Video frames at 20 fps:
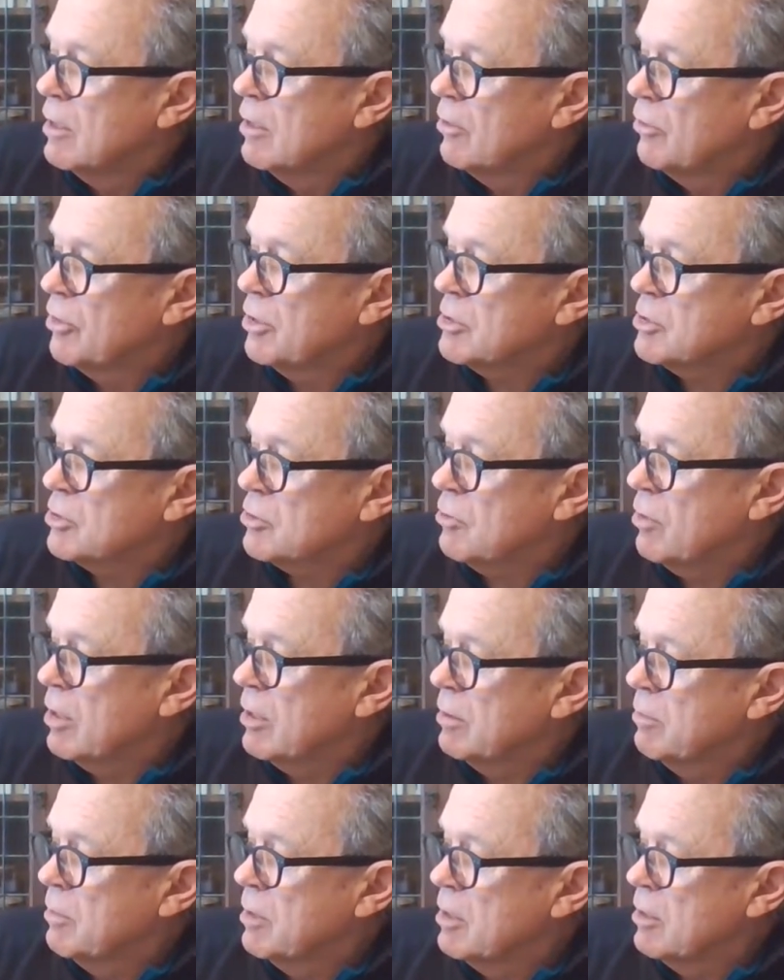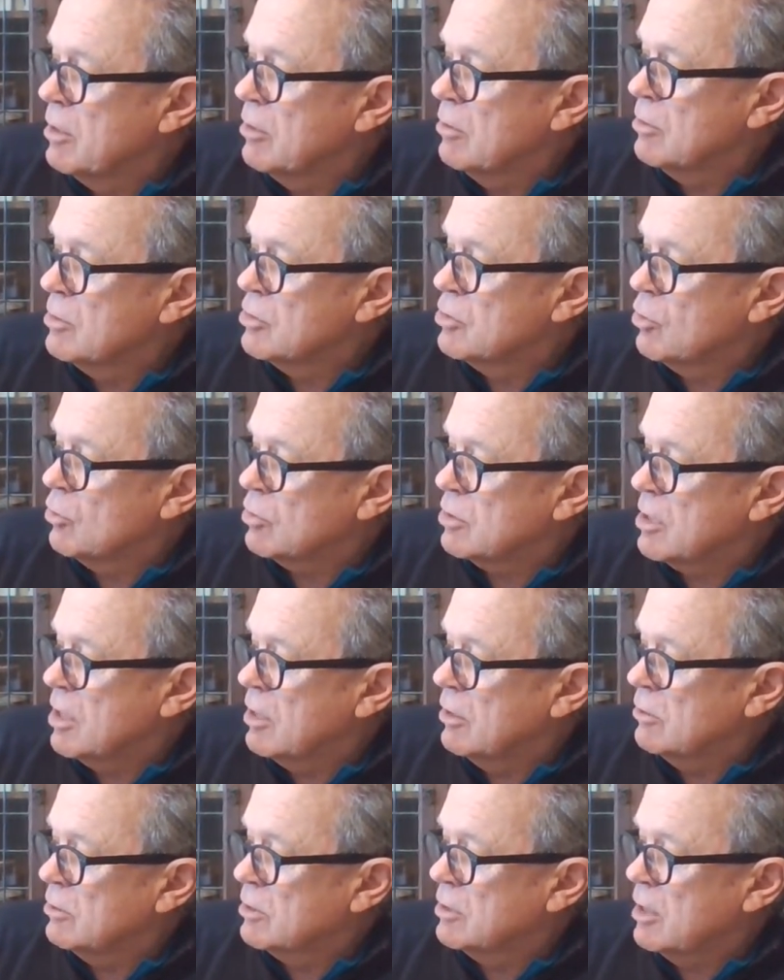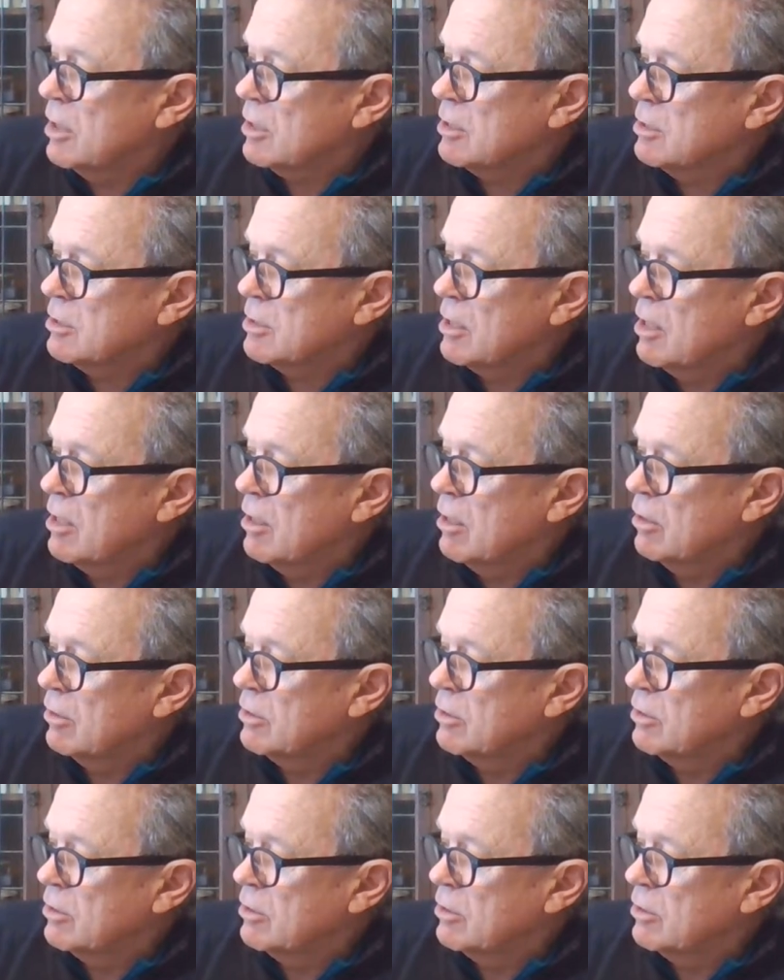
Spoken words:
"This," cried the mayor, "is your town's darkest hour,